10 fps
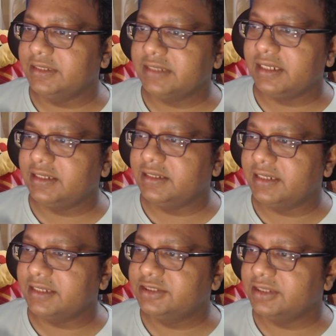are the
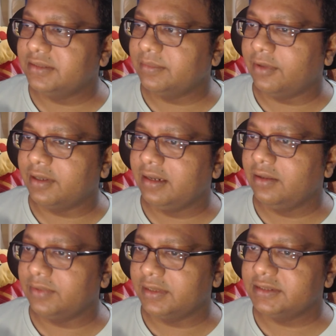detection model
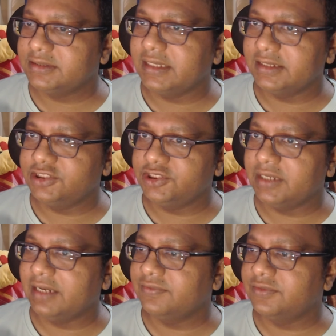loaders that you have to